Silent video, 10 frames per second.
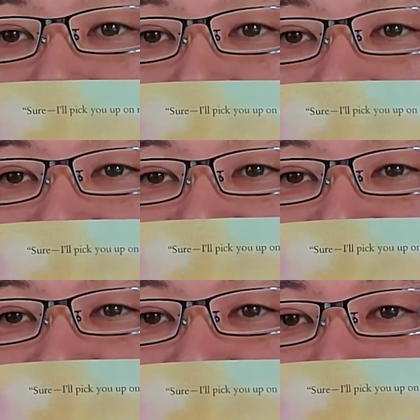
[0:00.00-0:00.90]
are
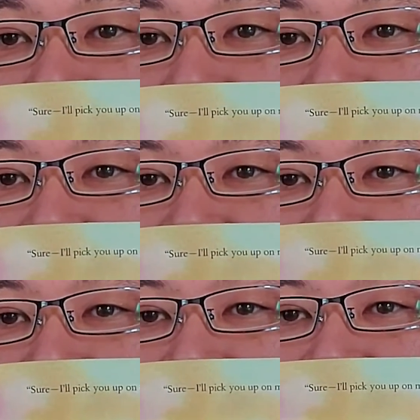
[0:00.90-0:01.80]
Maggie's friend,
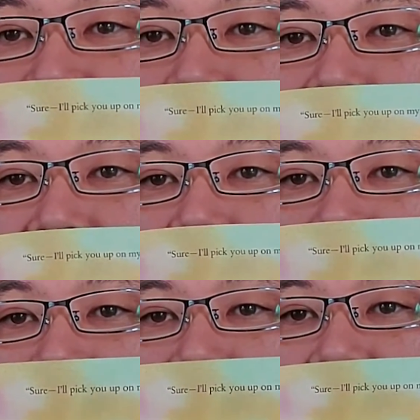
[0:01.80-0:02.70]
Katie and
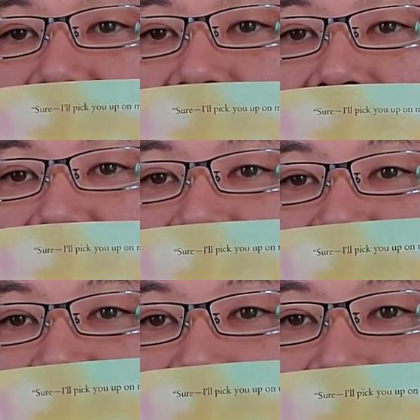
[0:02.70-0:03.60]
Paco, and
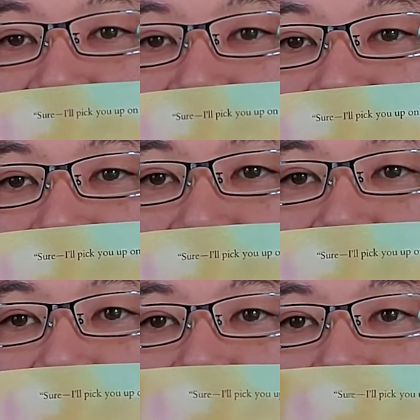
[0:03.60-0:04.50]
this is Maggie.
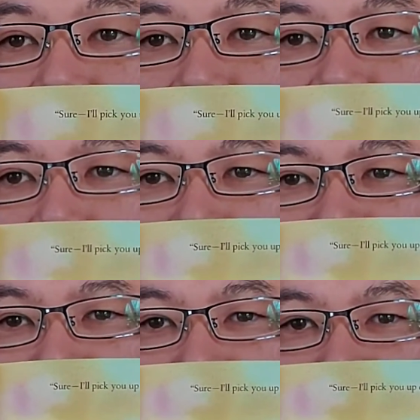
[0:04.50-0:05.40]

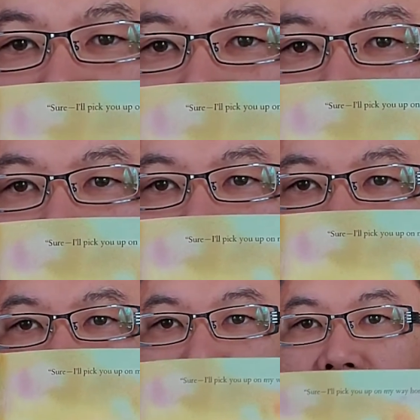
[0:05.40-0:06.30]
Who's this boy?
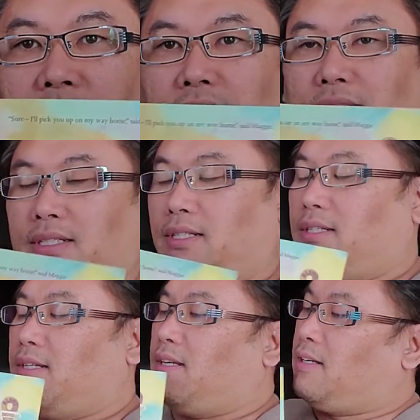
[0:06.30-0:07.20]

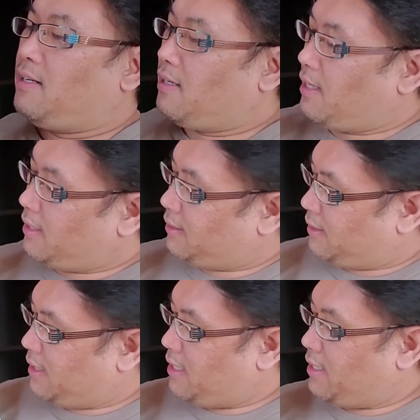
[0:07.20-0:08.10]
Let's
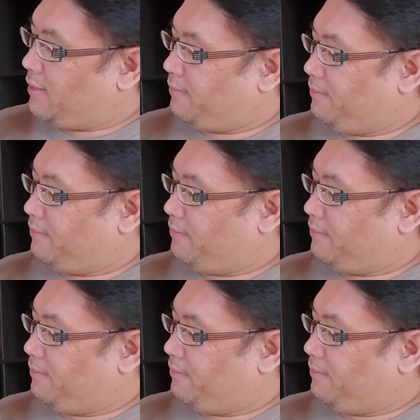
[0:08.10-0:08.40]
see.